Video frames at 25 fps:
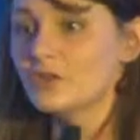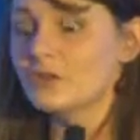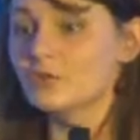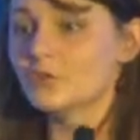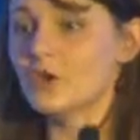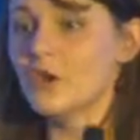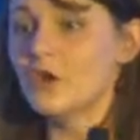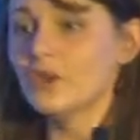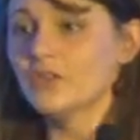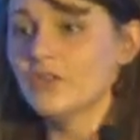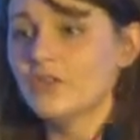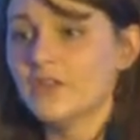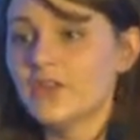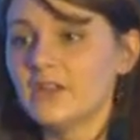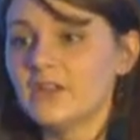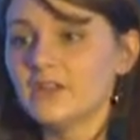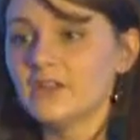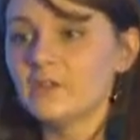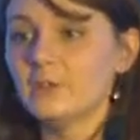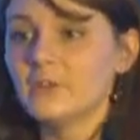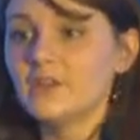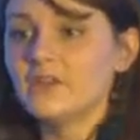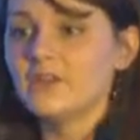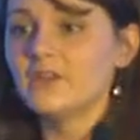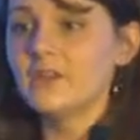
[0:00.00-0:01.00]
them content
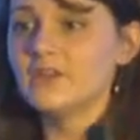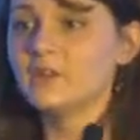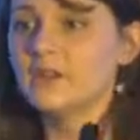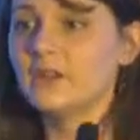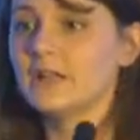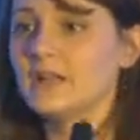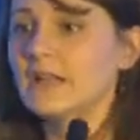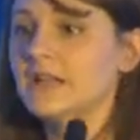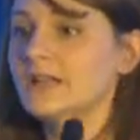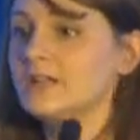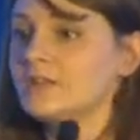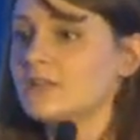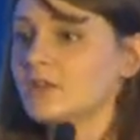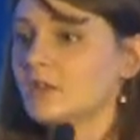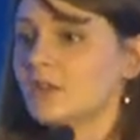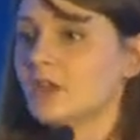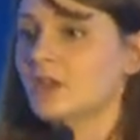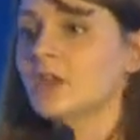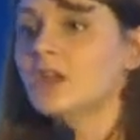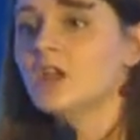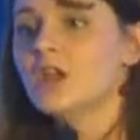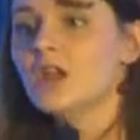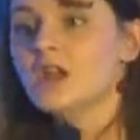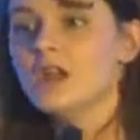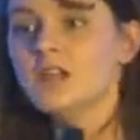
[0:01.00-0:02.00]
specifically to
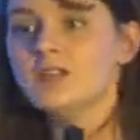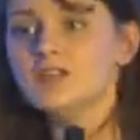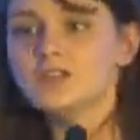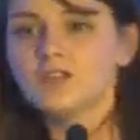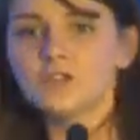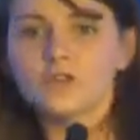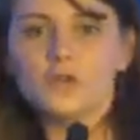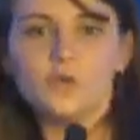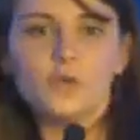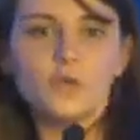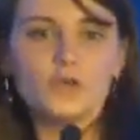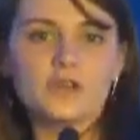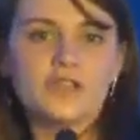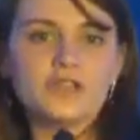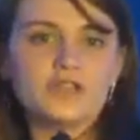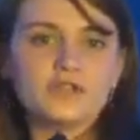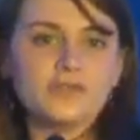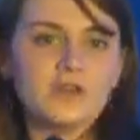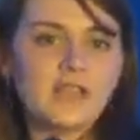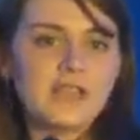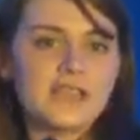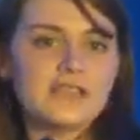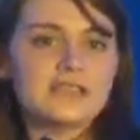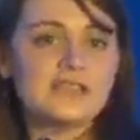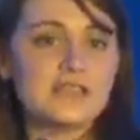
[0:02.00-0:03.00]

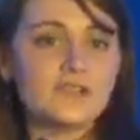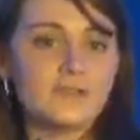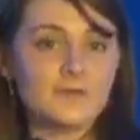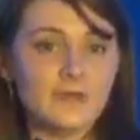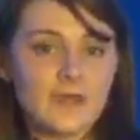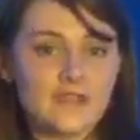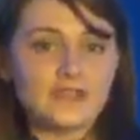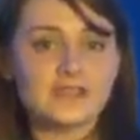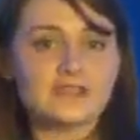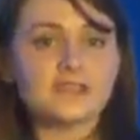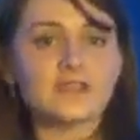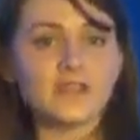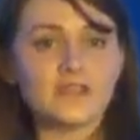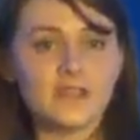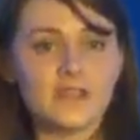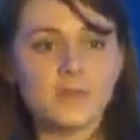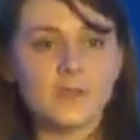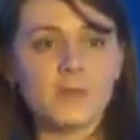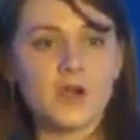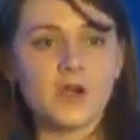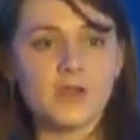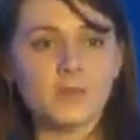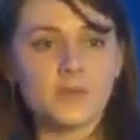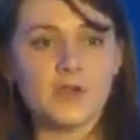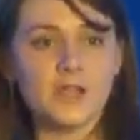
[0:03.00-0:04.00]
Cornish-related events that they
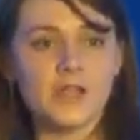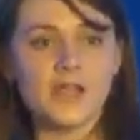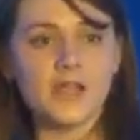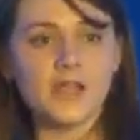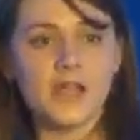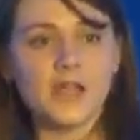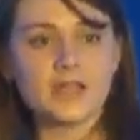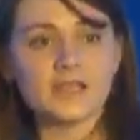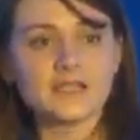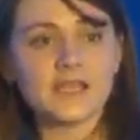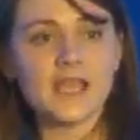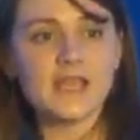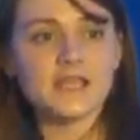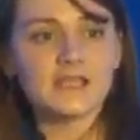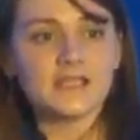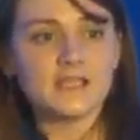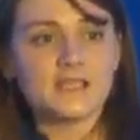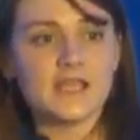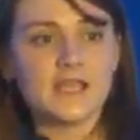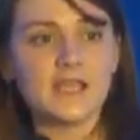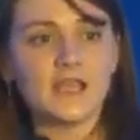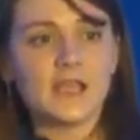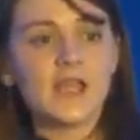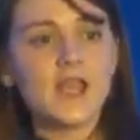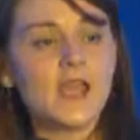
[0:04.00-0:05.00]
might be
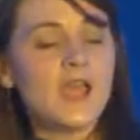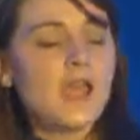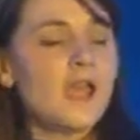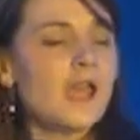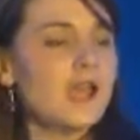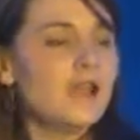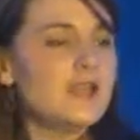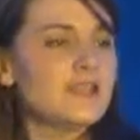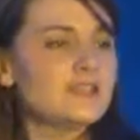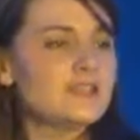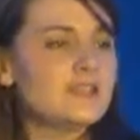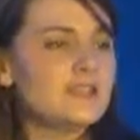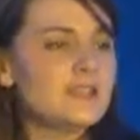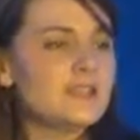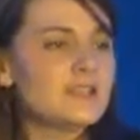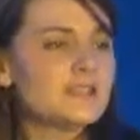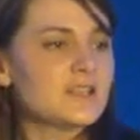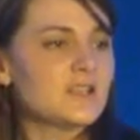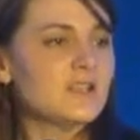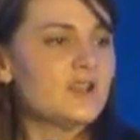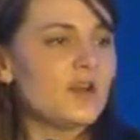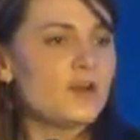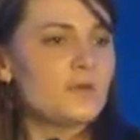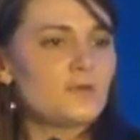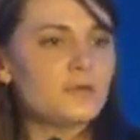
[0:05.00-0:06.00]
attending. So this
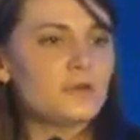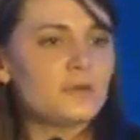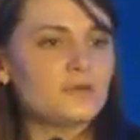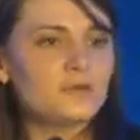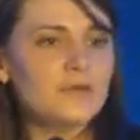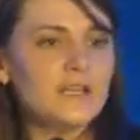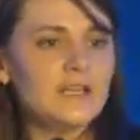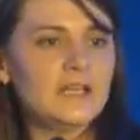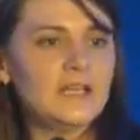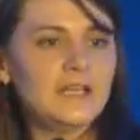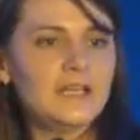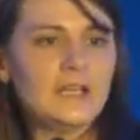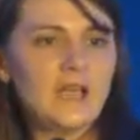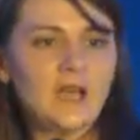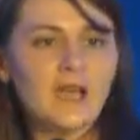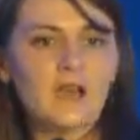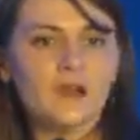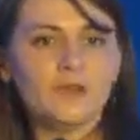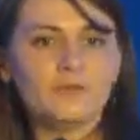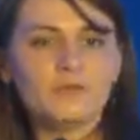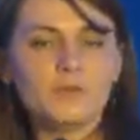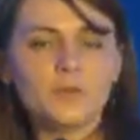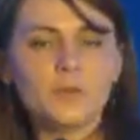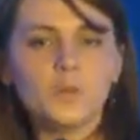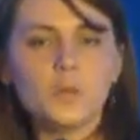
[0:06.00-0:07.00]
can offer a really
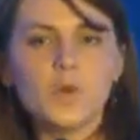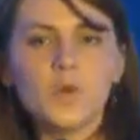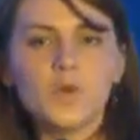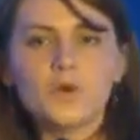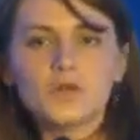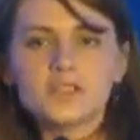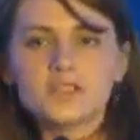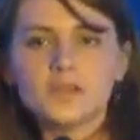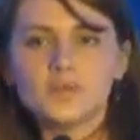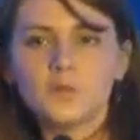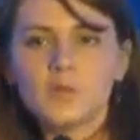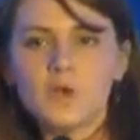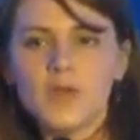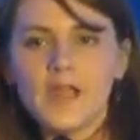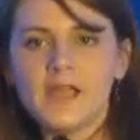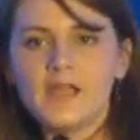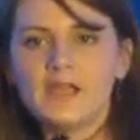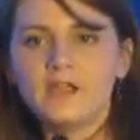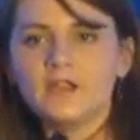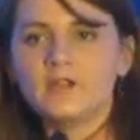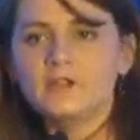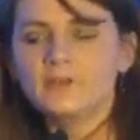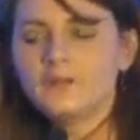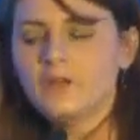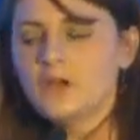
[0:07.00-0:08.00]
rewarding
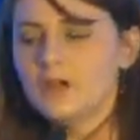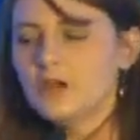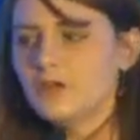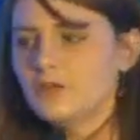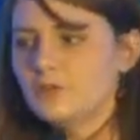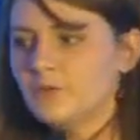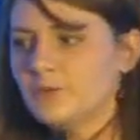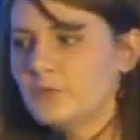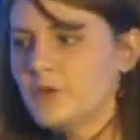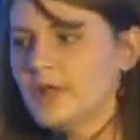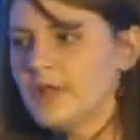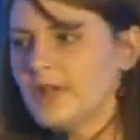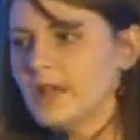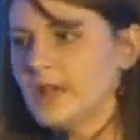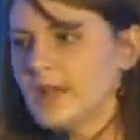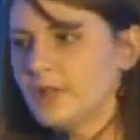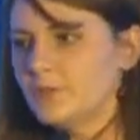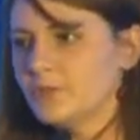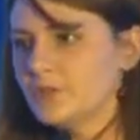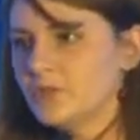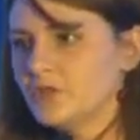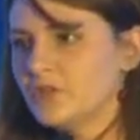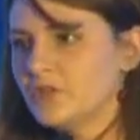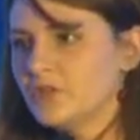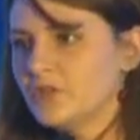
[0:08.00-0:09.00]
way of being
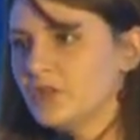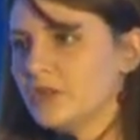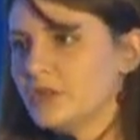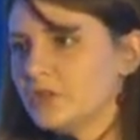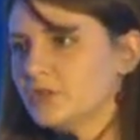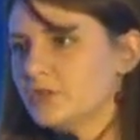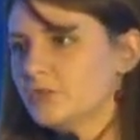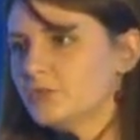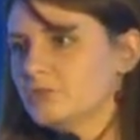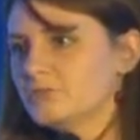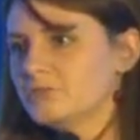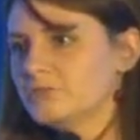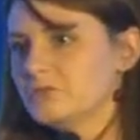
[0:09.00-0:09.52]
able to,